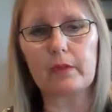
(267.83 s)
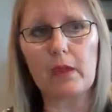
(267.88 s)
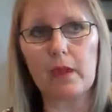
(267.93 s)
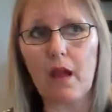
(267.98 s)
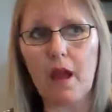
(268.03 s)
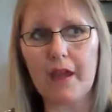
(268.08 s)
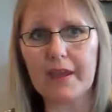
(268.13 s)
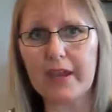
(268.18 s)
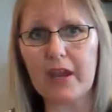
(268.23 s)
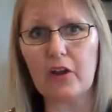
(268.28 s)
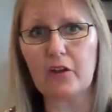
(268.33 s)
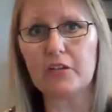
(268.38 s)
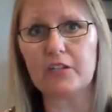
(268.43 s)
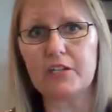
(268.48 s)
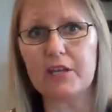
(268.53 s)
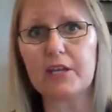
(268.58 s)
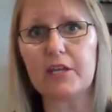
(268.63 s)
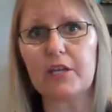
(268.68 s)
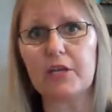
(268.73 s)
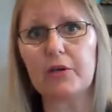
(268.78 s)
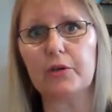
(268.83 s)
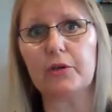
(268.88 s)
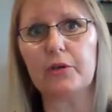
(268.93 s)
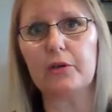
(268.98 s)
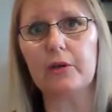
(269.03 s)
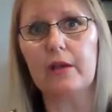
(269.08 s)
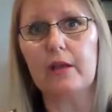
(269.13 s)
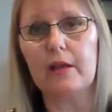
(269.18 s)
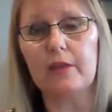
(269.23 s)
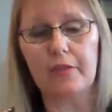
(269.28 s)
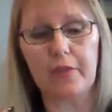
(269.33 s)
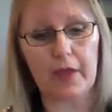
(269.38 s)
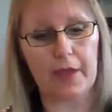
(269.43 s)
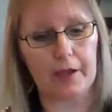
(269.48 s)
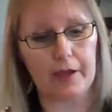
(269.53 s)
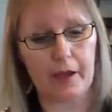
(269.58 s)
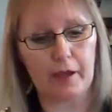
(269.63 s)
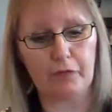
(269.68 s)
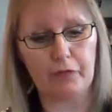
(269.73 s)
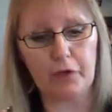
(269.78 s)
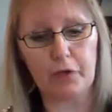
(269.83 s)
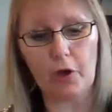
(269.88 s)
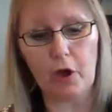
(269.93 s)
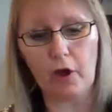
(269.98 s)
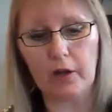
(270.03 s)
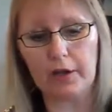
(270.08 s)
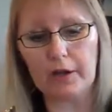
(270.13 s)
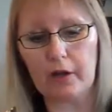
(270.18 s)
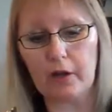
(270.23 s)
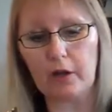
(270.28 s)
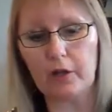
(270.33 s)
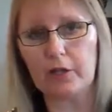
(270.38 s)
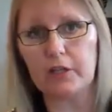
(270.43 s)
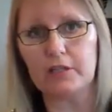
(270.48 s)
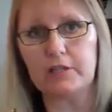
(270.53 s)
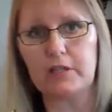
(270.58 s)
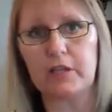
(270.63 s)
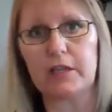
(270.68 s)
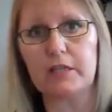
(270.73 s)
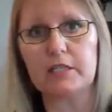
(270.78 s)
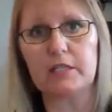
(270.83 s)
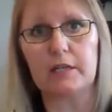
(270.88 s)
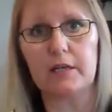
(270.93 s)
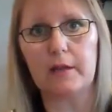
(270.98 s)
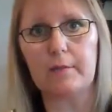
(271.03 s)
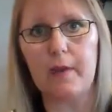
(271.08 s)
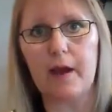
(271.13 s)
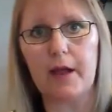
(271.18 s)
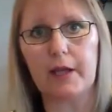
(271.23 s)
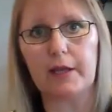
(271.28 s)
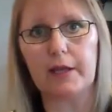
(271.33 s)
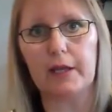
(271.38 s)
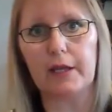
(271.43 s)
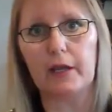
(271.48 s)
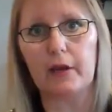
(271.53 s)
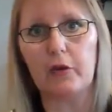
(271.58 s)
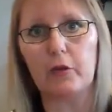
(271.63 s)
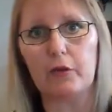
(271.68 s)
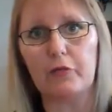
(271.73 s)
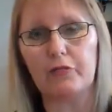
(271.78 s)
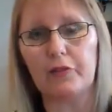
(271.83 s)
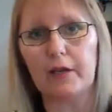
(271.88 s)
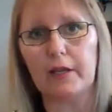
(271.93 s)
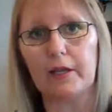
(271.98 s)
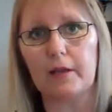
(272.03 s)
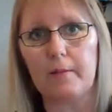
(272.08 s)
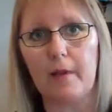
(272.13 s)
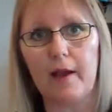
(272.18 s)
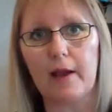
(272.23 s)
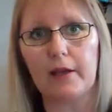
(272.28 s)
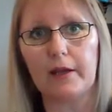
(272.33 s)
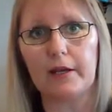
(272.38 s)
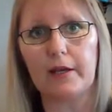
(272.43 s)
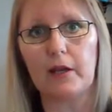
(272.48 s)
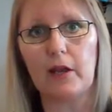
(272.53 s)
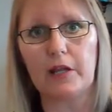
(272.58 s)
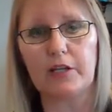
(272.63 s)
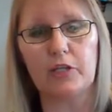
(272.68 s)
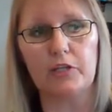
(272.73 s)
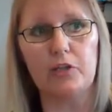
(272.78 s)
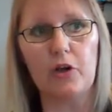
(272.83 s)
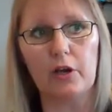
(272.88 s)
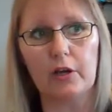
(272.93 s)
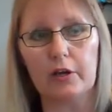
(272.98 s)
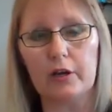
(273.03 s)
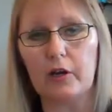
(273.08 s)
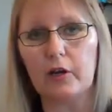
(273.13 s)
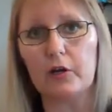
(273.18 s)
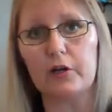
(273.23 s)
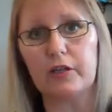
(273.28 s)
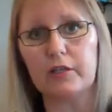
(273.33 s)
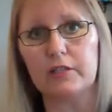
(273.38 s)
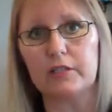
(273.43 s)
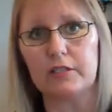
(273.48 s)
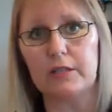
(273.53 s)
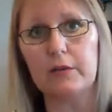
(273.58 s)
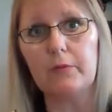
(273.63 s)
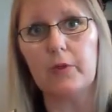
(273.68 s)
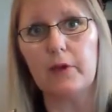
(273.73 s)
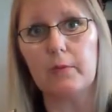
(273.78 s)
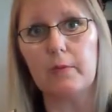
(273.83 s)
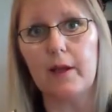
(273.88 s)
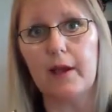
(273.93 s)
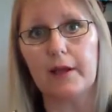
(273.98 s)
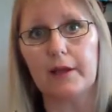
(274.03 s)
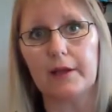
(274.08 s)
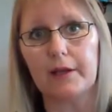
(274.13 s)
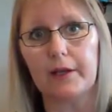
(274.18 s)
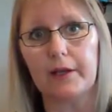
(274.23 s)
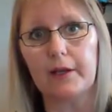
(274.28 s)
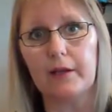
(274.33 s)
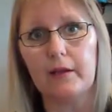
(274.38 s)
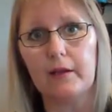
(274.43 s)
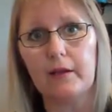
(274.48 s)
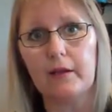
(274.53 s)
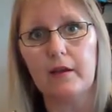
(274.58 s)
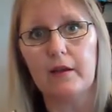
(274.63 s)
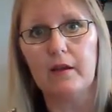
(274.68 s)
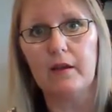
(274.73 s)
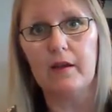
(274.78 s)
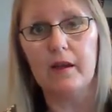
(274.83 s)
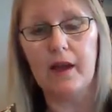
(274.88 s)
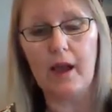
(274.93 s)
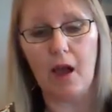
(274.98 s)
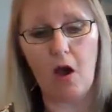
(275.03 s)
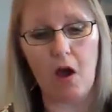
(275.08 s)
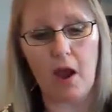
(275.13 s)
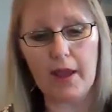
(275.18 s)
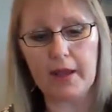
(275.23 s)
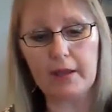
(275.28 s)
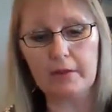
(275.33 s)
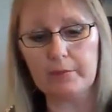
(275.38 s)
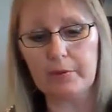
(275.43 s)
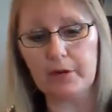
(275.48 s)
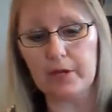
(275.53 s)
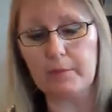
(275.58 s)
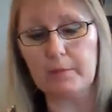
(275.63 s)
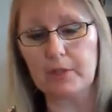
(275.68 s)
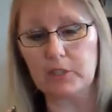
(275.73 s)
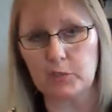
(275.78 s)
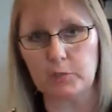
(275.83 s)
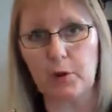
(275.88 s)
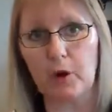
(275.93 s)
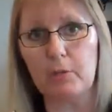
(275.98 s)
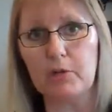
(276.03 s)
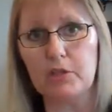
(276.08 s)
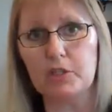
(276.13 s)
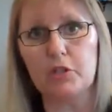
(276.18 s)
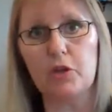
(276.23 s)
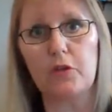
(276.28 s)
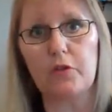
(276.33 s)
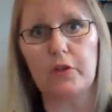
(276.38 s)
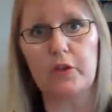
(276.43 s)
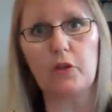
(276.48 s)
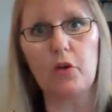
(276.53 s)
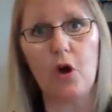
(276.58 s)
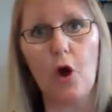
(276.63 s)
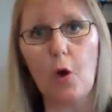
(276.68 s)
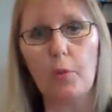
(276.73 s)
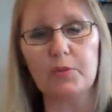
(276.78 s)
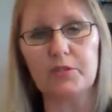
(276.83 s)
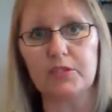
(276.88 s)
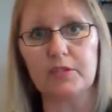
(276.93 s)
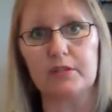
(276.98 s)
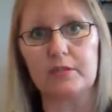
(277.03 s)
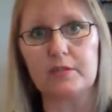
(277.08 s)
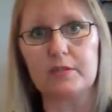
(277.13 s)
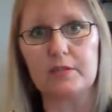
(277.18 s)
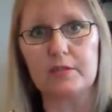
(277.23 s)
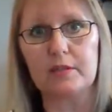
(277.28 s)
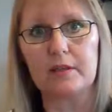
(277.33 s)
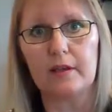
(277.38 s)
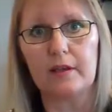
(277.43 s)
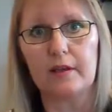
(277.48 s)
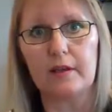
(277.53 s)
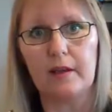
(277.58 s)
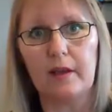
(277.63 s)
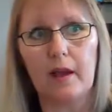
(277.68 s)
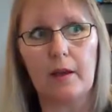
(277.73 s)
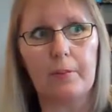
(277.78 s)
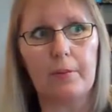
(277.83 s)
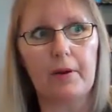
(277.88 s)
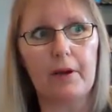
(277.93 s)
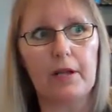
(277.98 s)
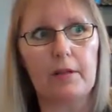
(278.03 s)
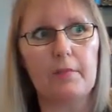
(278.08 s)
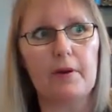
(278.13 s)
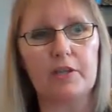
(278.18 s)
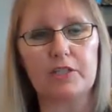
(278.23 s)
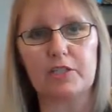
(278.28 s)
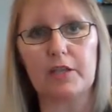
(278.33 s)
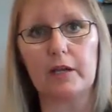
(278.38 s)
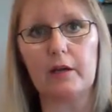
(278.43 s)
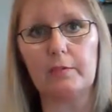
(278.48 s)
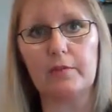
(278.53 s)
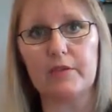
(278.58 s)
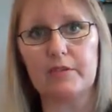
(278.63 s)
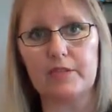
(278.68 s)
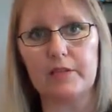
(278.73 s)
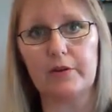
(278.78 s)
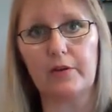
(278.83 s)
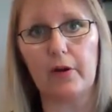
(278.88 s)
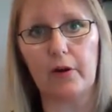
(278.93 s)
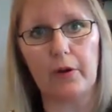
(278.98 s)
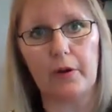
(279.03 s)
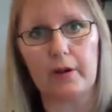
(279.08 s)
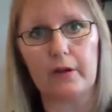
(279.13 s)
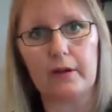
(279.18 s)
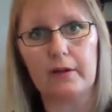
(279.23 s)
I guarantee you that if you're not going to look into internet marketing or affiliate marketing and you're not going to look into network marketing, I can pretty much promise you that your options are pretty much going to be zero.